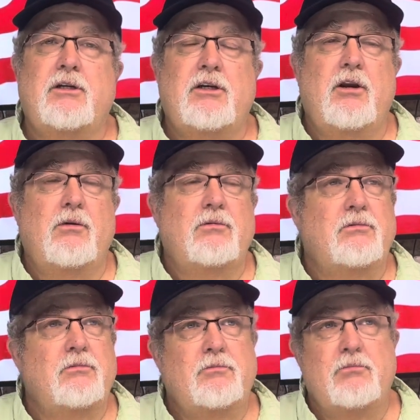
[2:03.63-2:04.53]
you know,
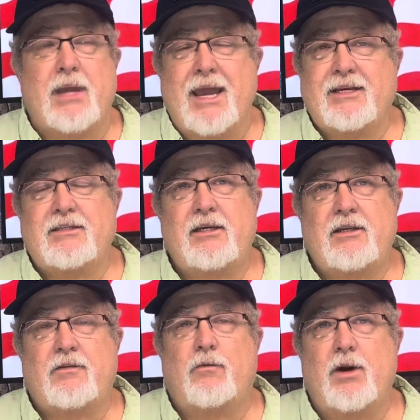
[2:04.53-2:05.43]

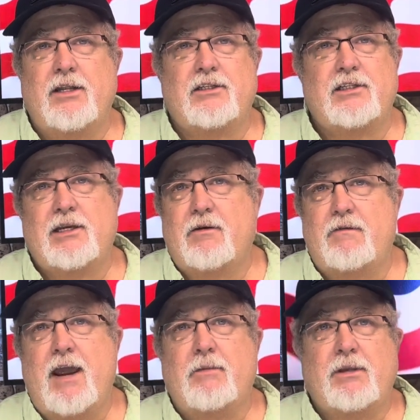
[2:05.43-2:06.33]
magazines, friends,
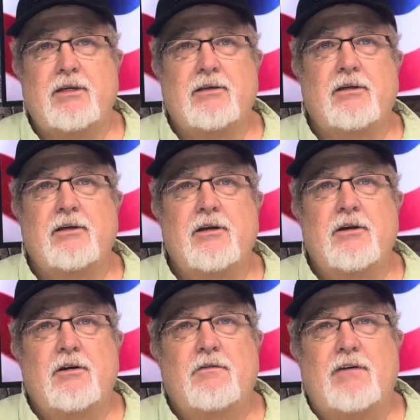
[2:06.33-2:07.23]
families.
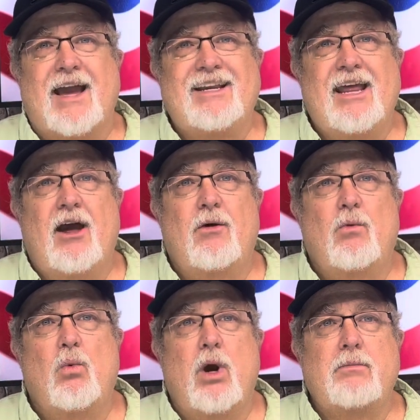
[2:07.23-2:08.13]
Find
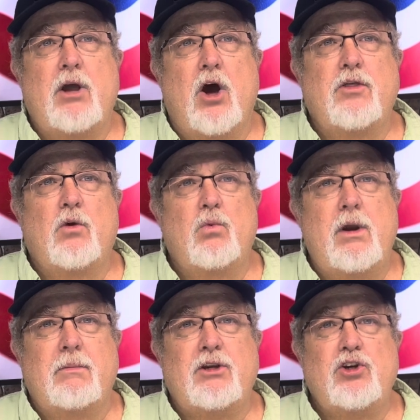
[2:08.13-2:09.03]
out what other
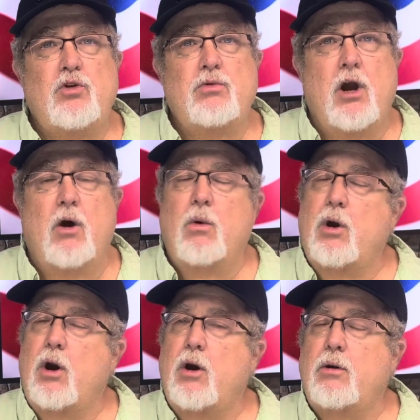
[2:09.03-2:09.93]
women you
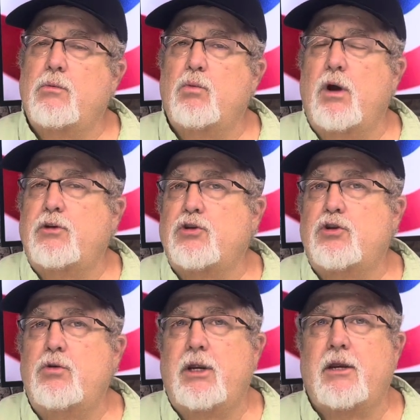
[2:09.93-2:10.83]
know are, what they're
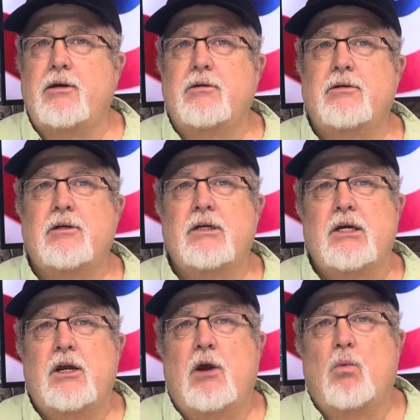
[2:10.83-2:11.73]
shooting,
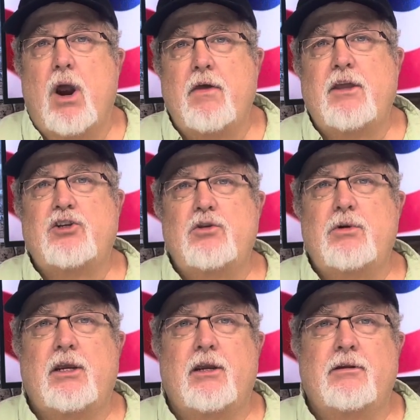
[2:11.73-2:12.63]
and why are they
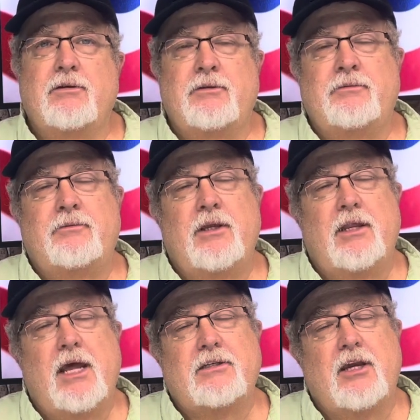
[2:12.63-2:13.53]
shooting it.
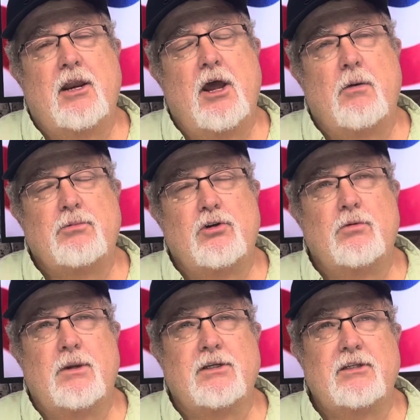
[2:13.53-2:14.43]
And that's going to help you
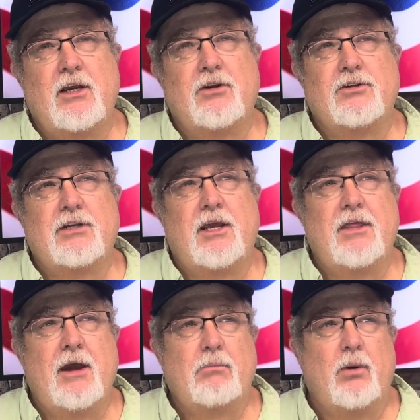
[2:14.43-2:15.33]
tremendously understand
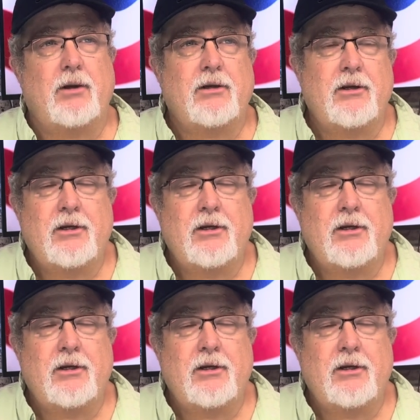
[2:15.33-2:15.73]
that point.